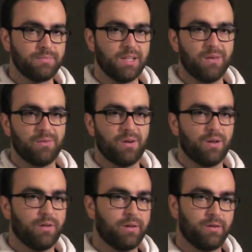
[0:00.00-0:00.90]
don't call
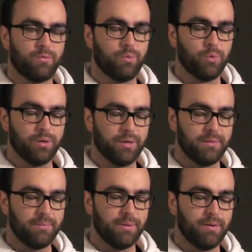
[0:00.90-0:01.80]
it like a
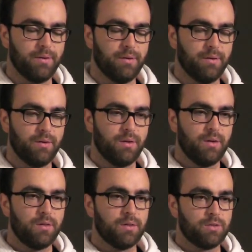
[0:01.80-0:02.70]
ruling, but
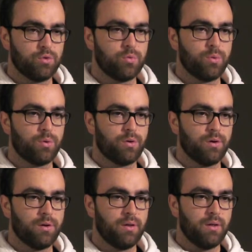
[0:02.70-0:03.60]
the school
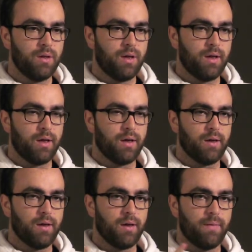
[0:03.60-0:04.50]
board
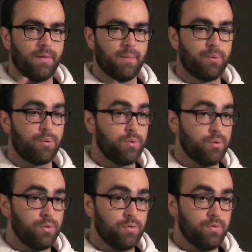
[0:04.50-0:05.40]

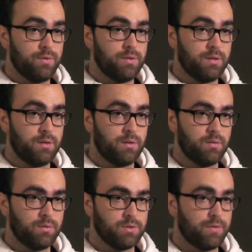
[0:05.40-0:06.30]
approved,
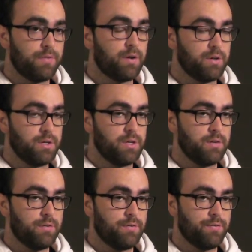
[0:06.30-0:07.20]
was it
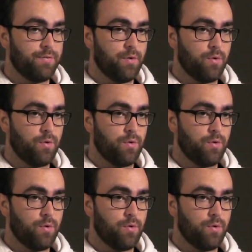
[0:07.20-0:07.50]
funding for